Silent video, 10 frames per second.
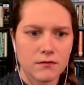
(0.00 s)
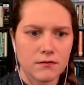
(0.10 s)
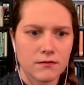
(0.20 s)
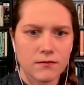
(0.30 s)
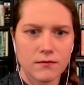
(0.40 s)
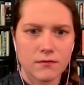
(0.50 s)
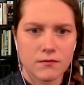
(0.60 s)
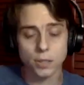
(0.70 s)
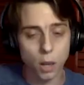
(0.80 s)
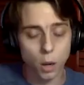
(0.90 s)
Well, yeah.
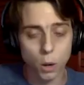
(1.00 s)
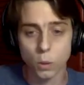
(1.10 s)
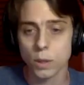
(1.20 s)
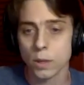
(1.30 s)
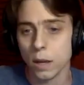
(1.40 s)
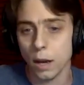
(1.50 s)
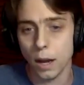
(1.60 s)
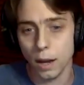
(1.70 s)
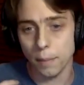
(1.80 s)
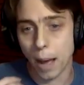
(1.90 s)
So
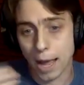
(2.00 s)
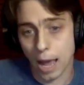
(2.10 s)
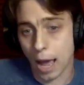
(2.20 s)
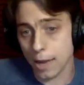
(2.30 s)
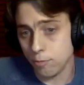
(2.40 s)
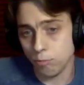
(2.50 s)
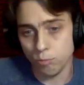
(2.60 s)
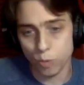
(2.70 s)
I